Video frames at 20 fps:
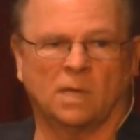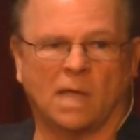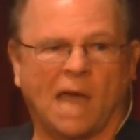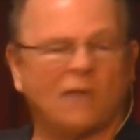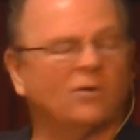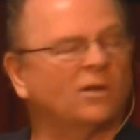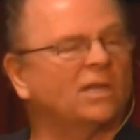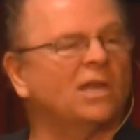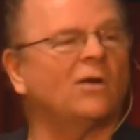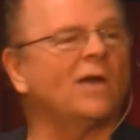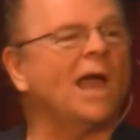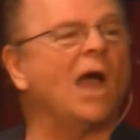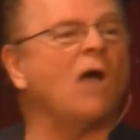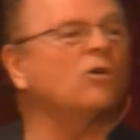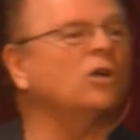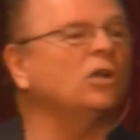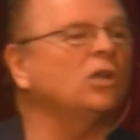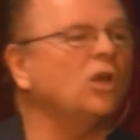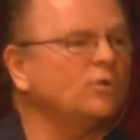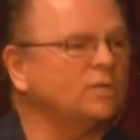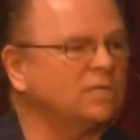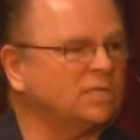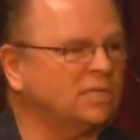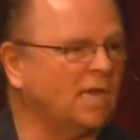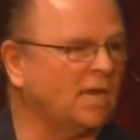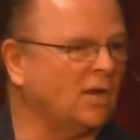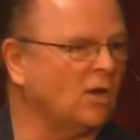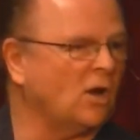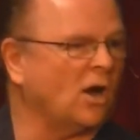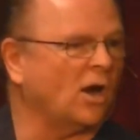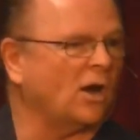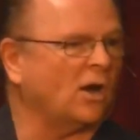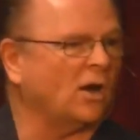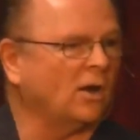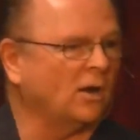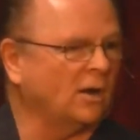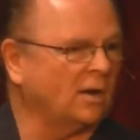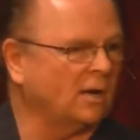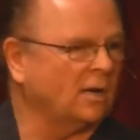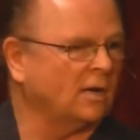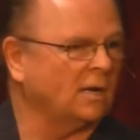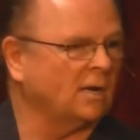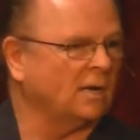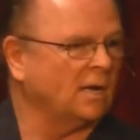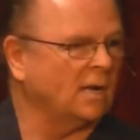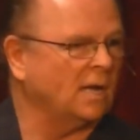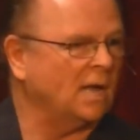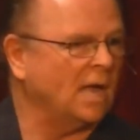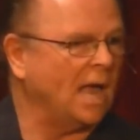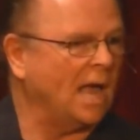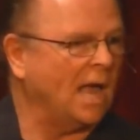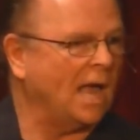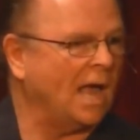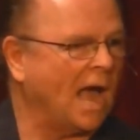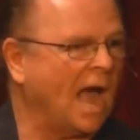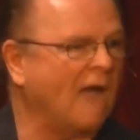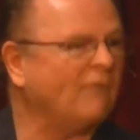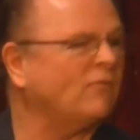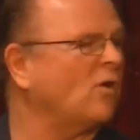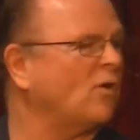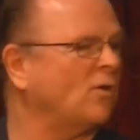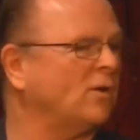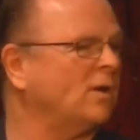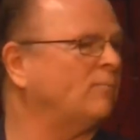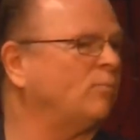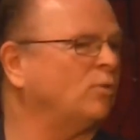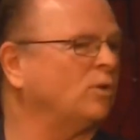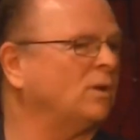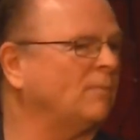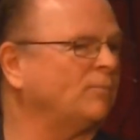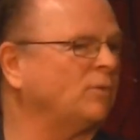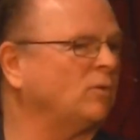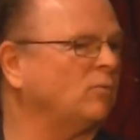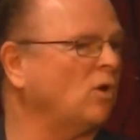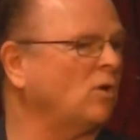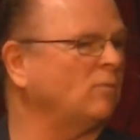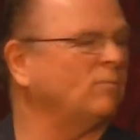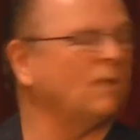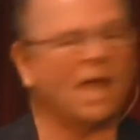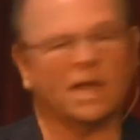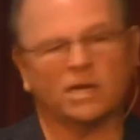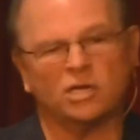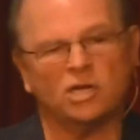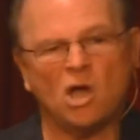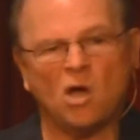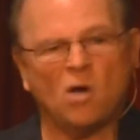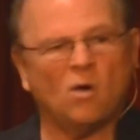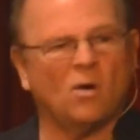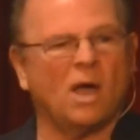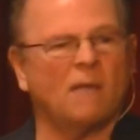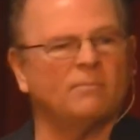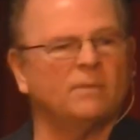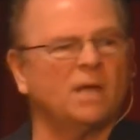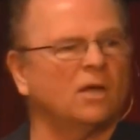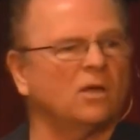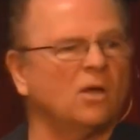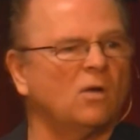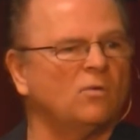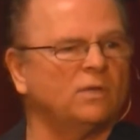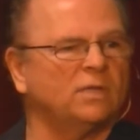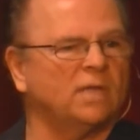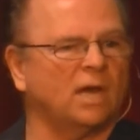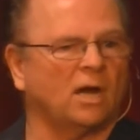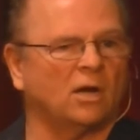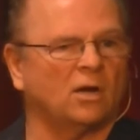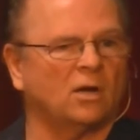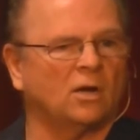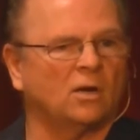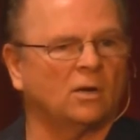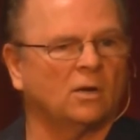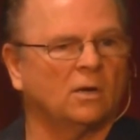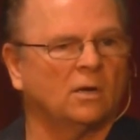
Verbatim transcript: I don't care how close they are. I've already put up the roadblock. No, I'm not going there.